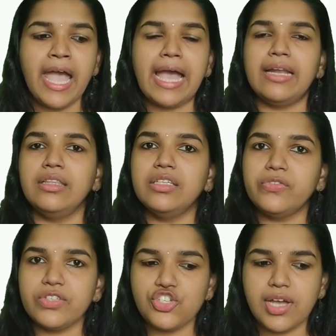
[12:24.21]
And
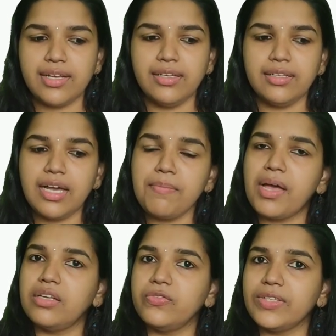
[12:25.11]
this sharirika,
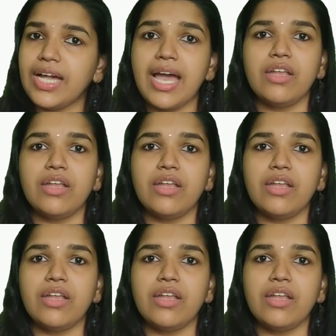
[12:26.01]
manasika